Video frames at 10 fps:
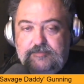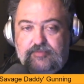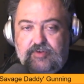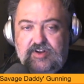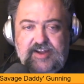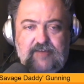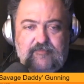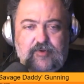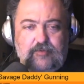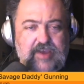printed
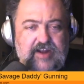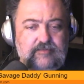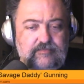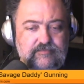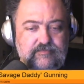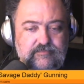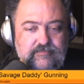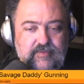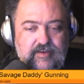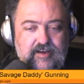out verbatim
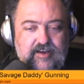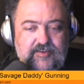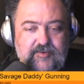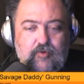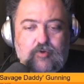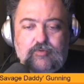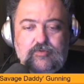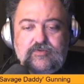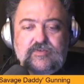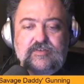in the core
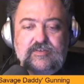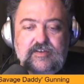rules.